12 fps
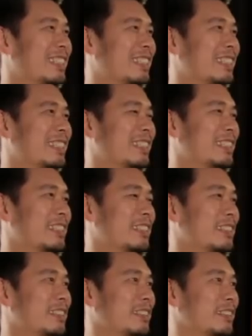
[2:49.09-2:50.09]

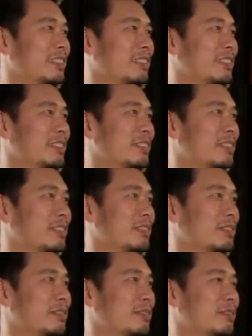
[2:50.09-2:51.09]

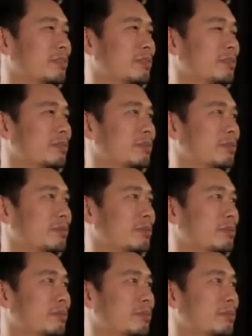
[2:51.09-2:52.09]

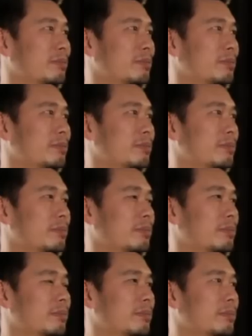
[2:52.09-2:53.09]

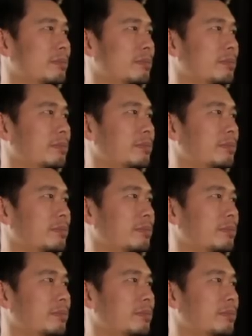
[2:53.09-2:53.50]
This person isn't speaking.